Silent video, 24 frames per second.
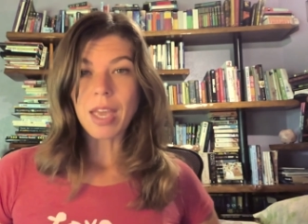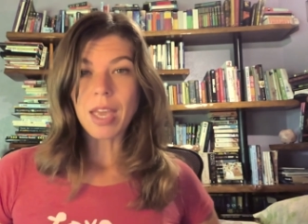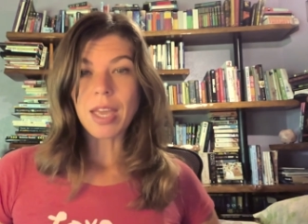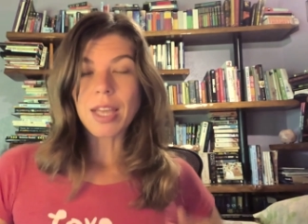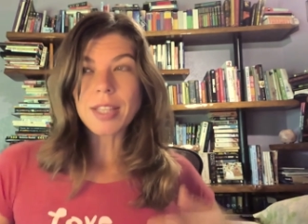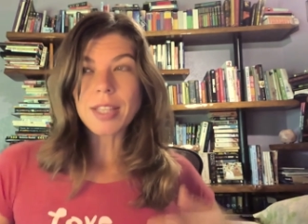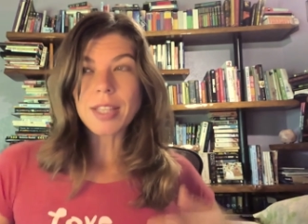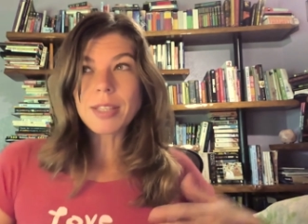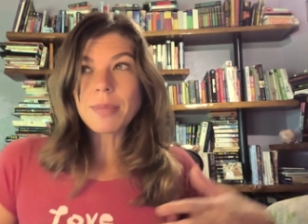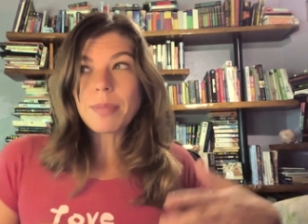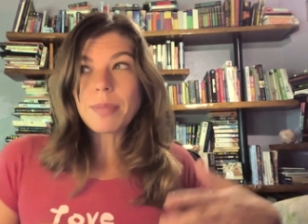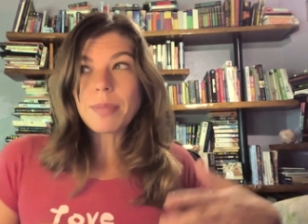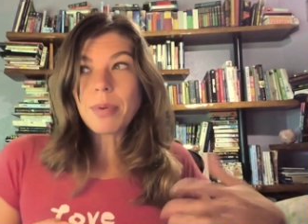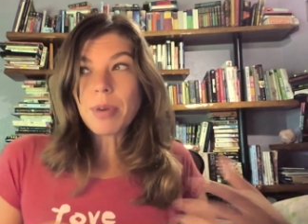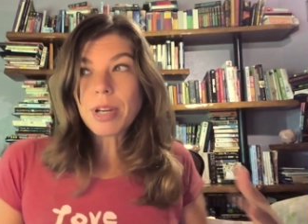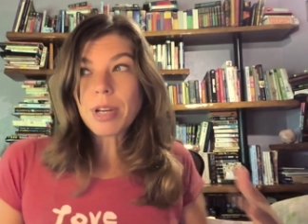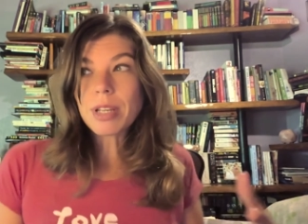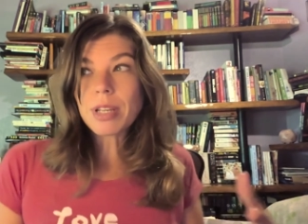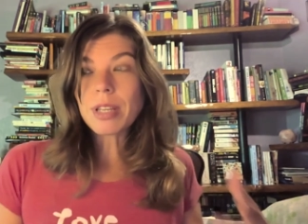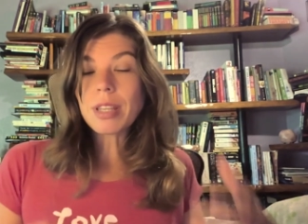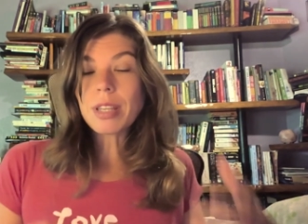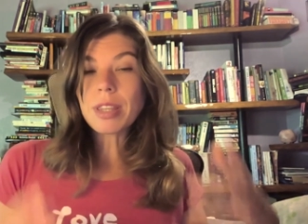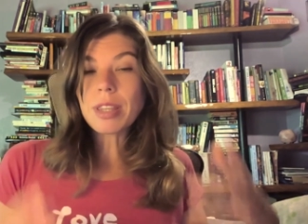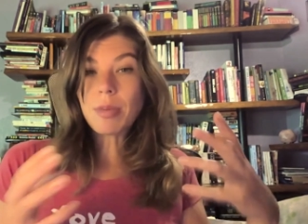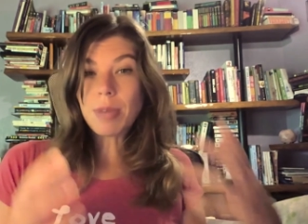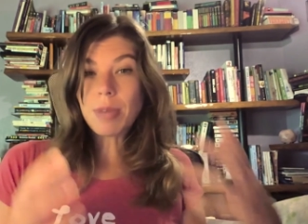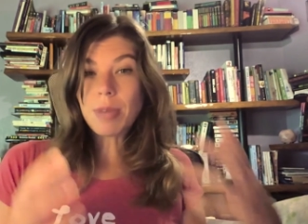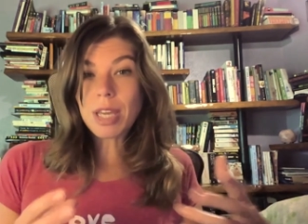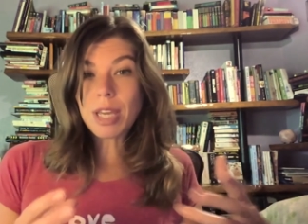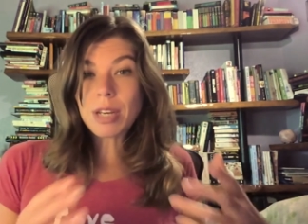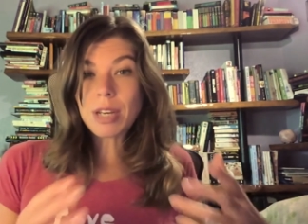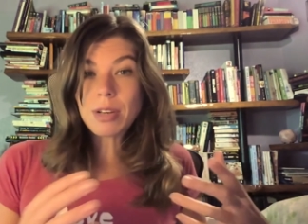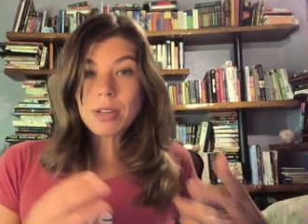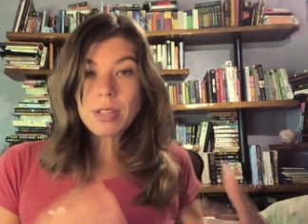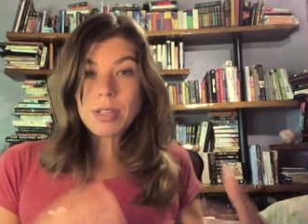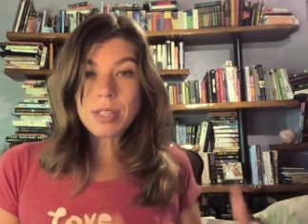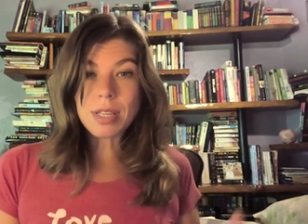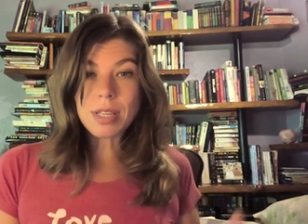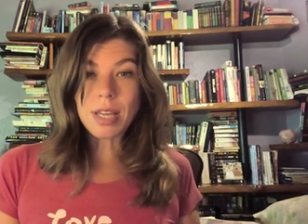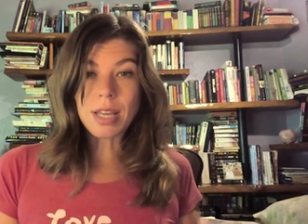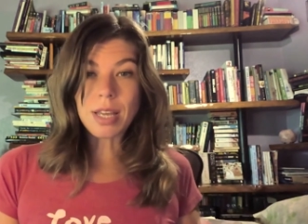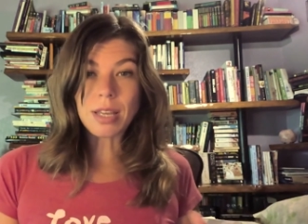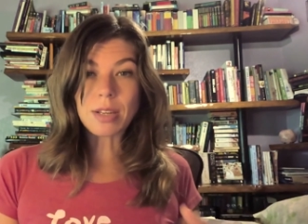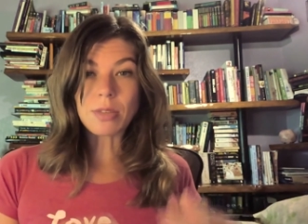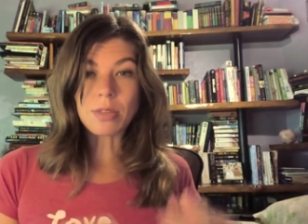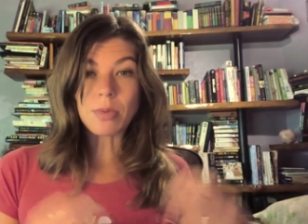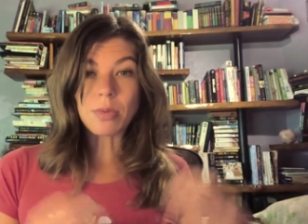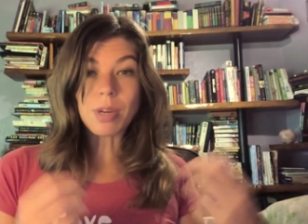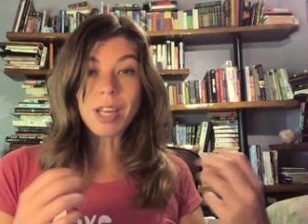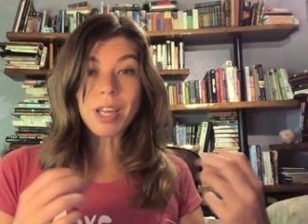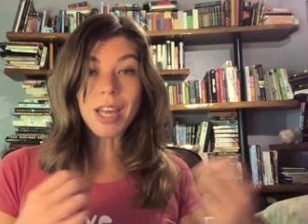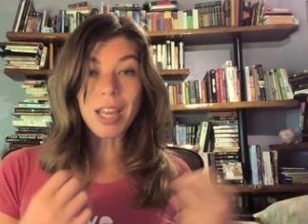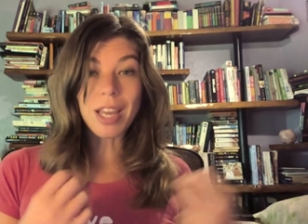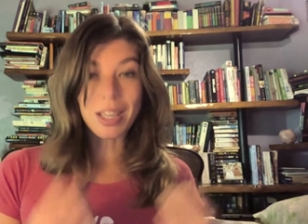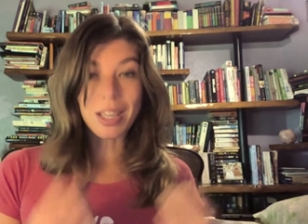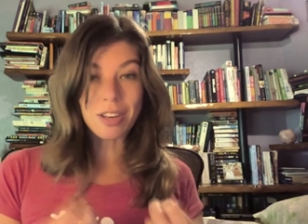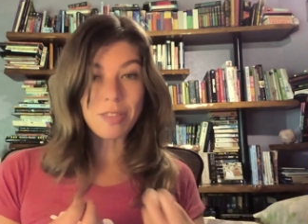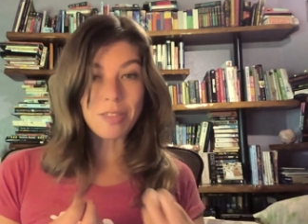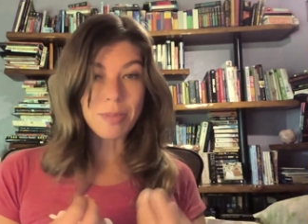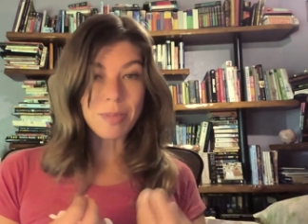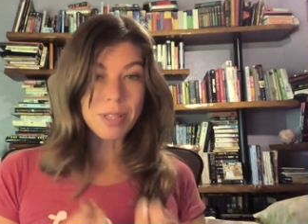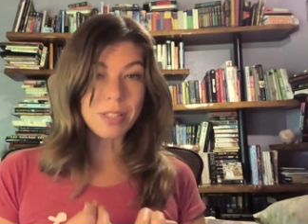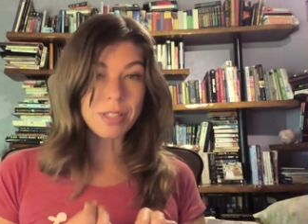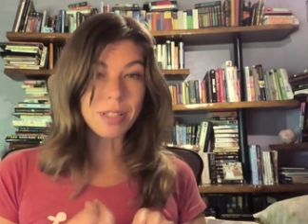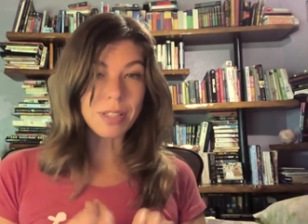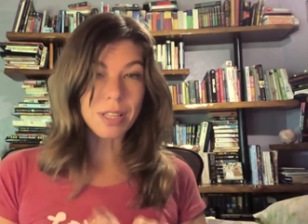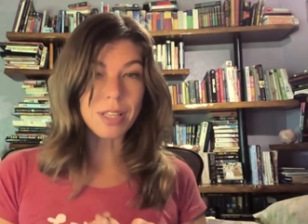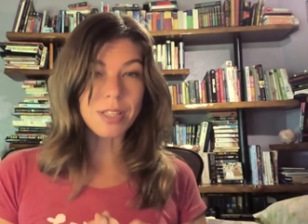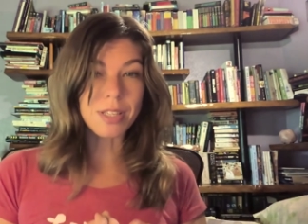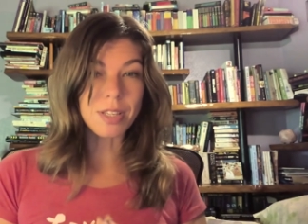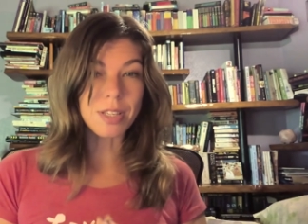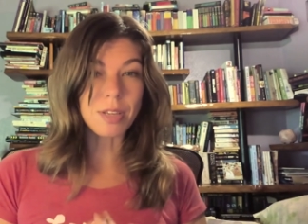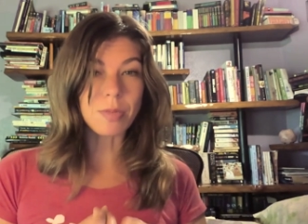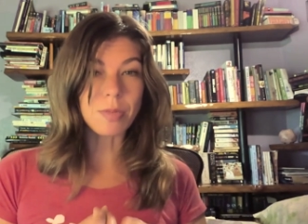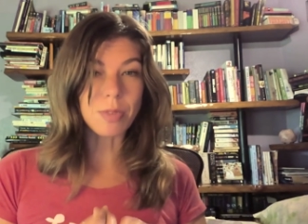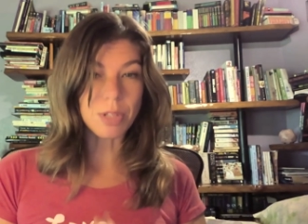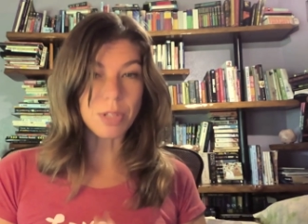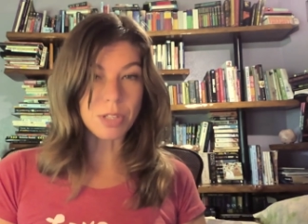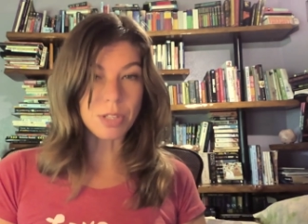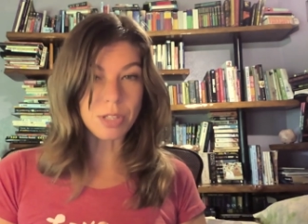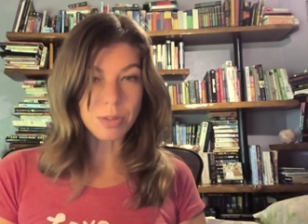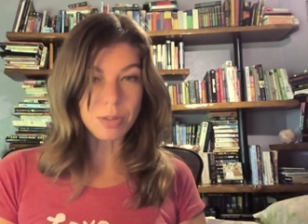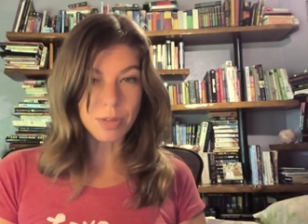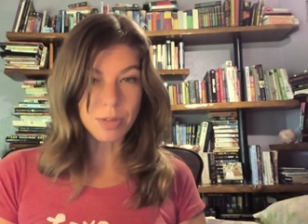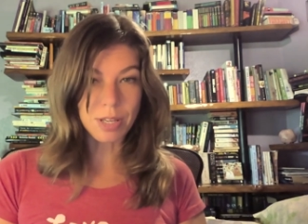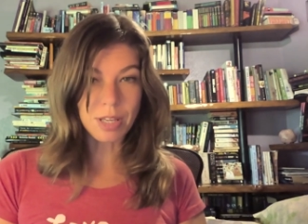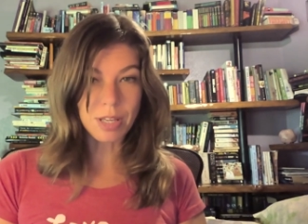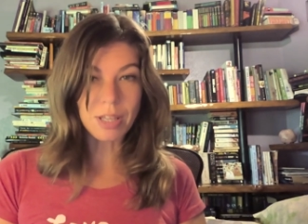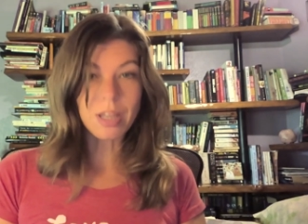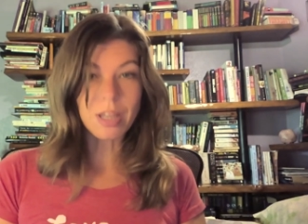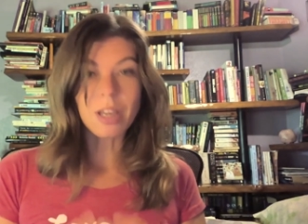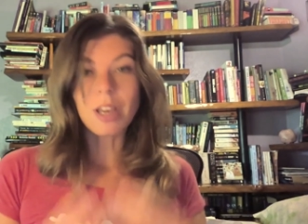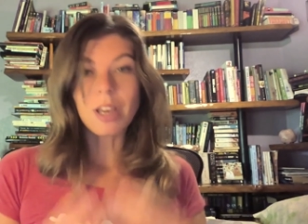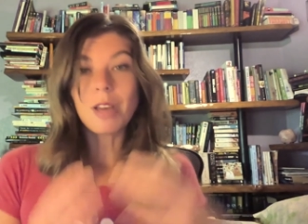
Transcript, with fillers: It's important that we understand what kind of muscle testing we're doing